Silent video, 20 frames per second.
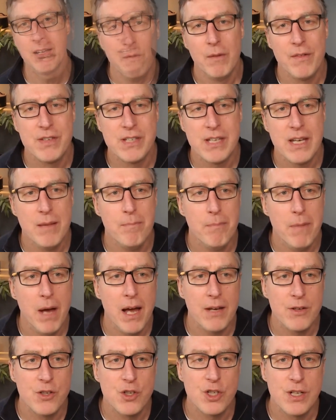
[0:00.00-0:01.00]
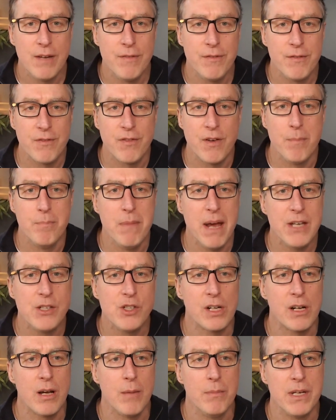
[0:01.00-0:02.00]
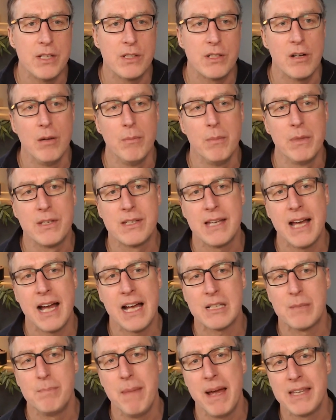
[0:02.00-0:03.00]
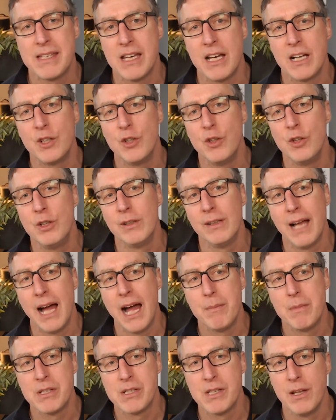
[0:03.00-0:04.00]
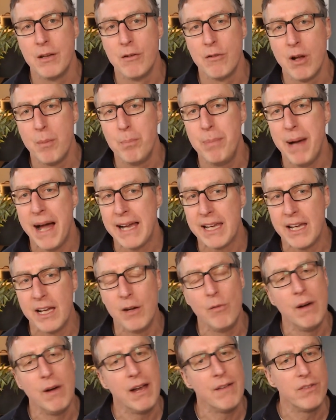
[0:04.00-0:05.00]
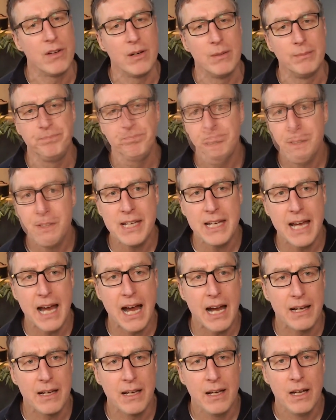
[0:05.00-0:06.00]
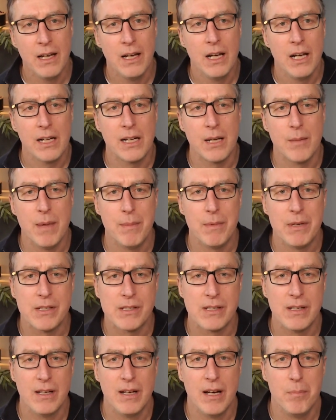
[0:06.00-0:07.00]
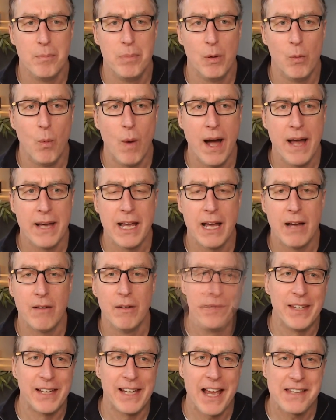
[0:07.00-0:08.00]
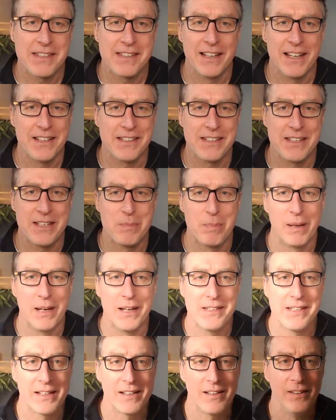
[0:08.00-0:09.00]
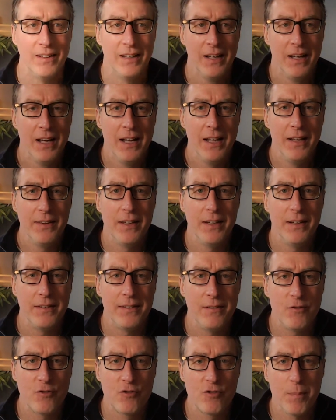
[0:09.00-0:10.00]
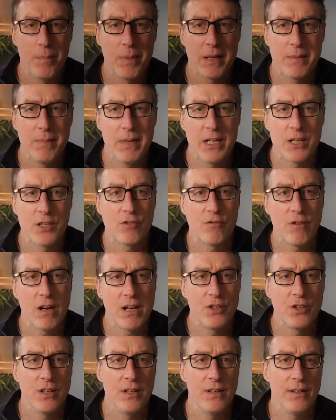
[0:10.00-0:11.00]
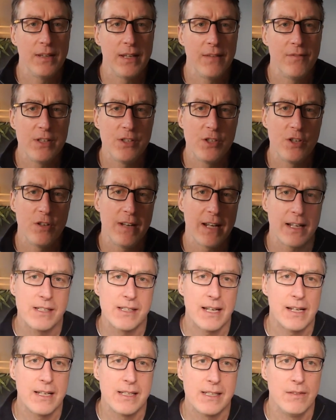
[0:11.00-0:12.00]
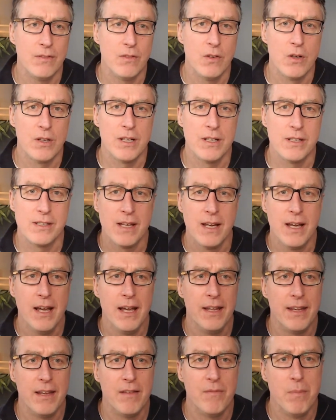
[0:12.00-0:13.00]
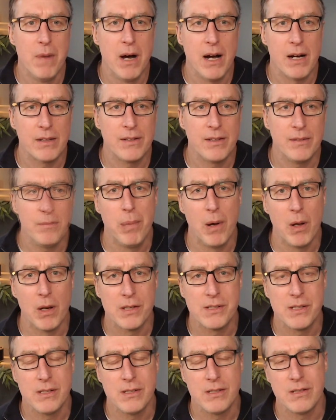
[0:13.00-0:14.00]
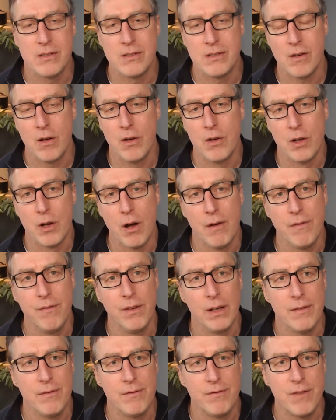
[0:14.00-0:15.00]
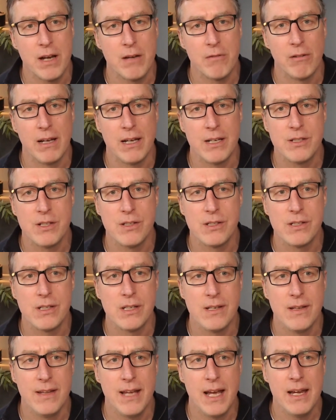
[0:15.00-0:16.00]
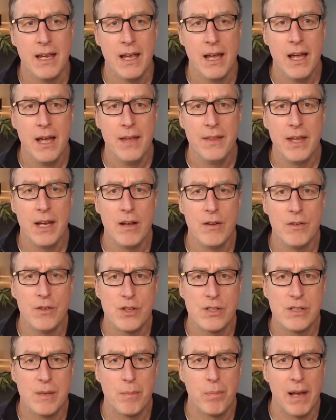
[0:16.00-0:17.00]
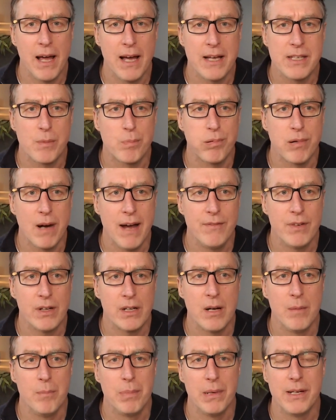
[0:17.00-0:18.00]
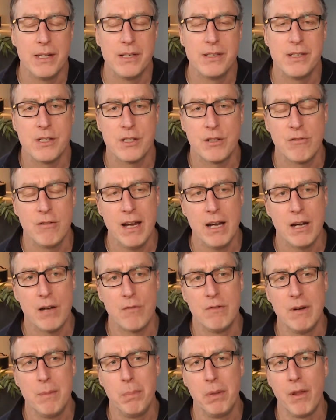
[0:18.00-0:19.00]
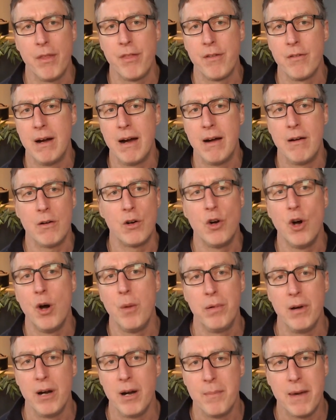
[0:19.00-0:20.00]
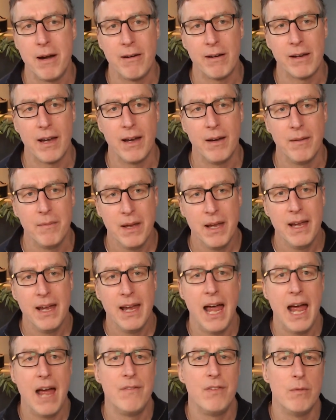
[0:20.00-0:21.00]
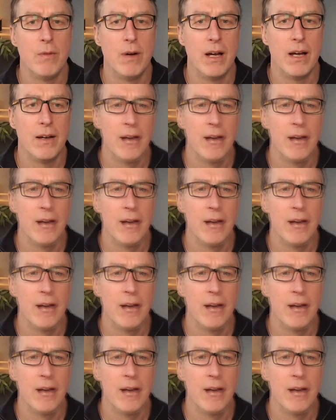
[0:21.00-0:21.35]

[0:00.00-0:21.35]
We've seen a shift from major companies, Goldman Sachs, Meta, Google, Amazon. They're all backing away from DEI commitments. But why now? The catalyst is political. The Trump administration, they've issued executive orders. They've marked policies as unlawful in federal agencies, and they don't just apply to private companies. It's creating a ripple throughout corporate America everywhere.